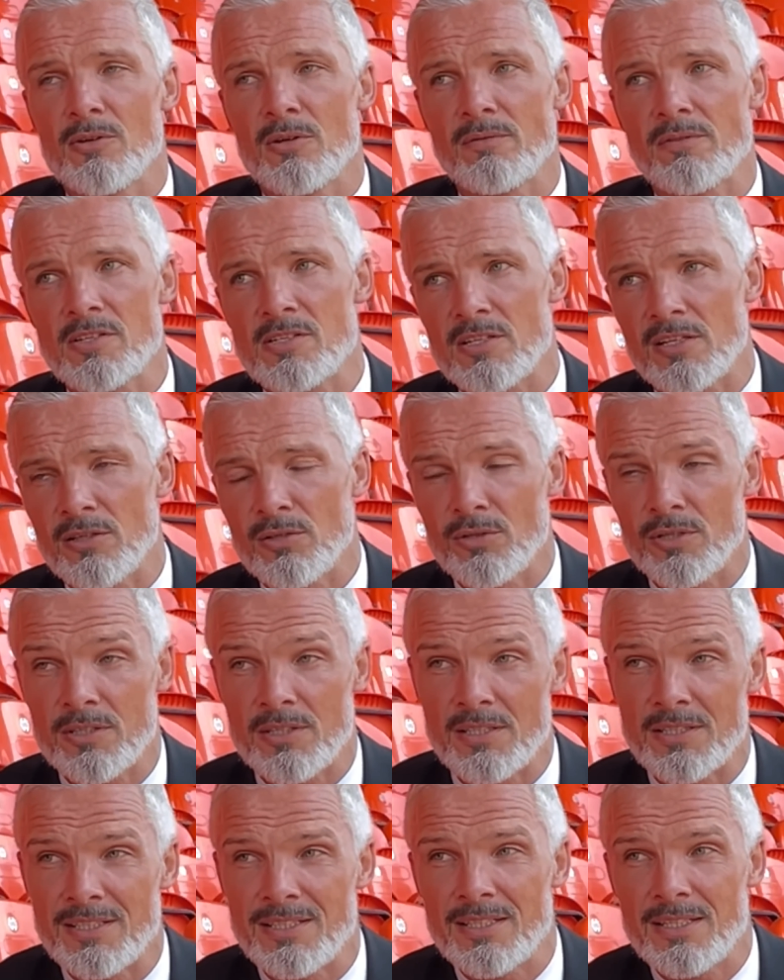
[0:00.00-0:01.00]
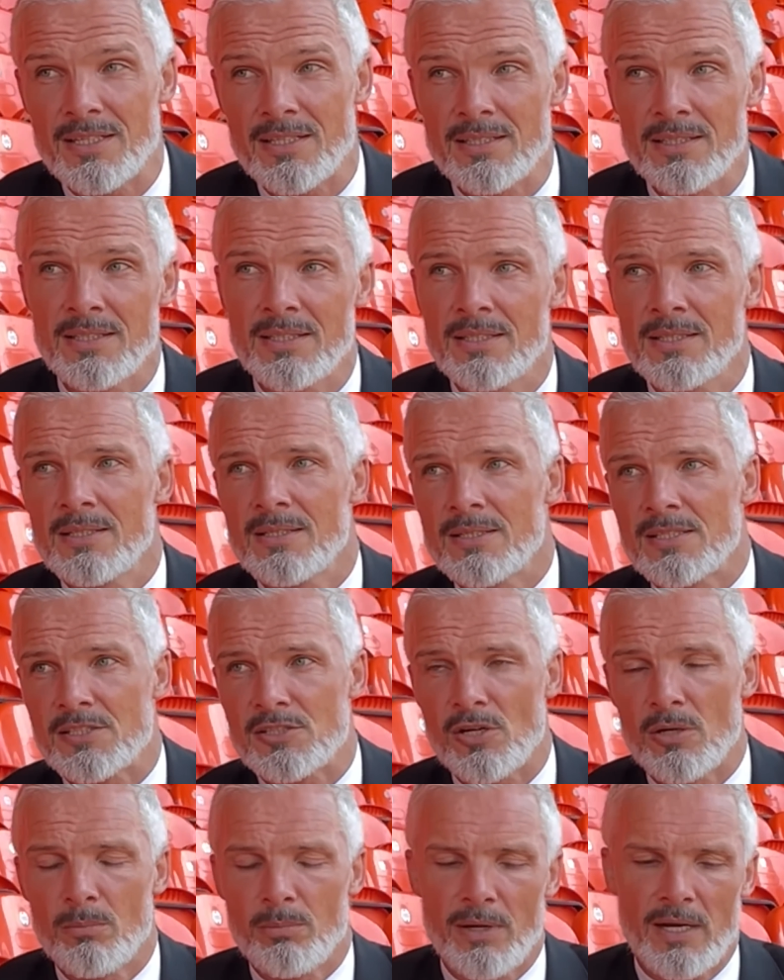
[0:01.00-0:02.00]
Obviously, Loic Aina has
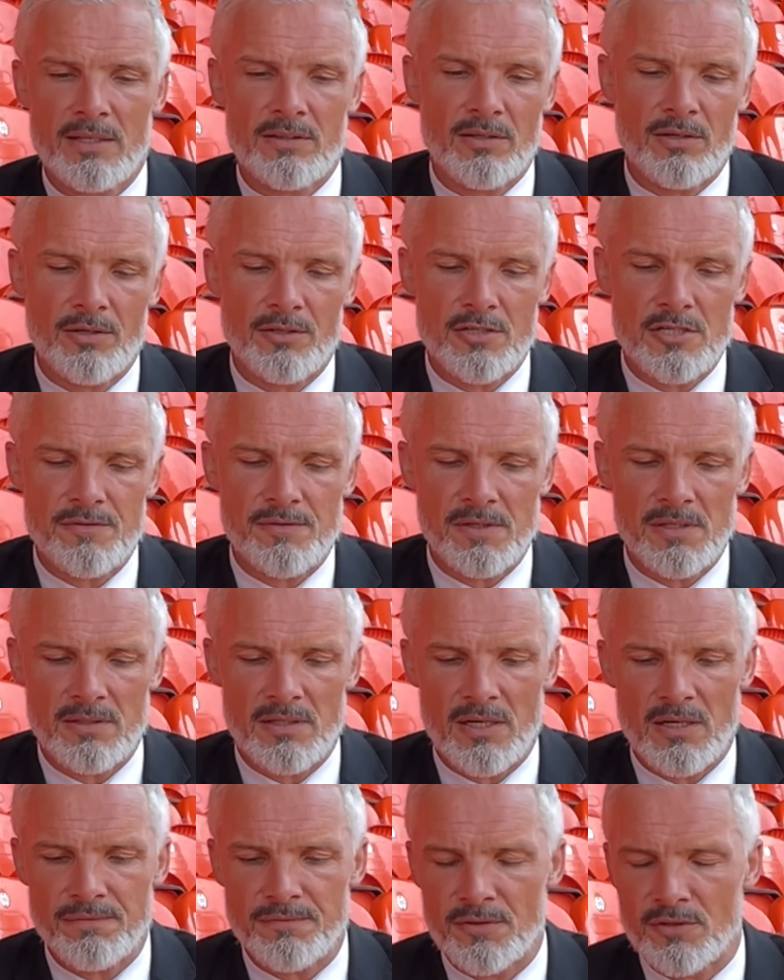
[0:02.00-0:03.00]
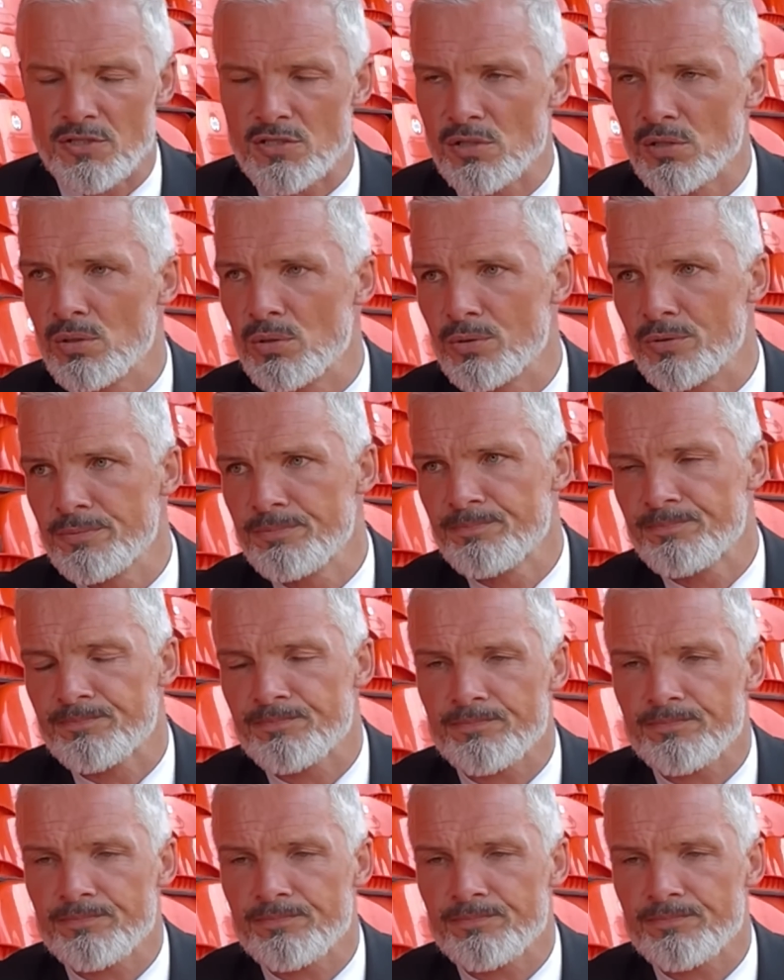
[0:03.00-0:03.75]
gone back to Huddersfield after his loan.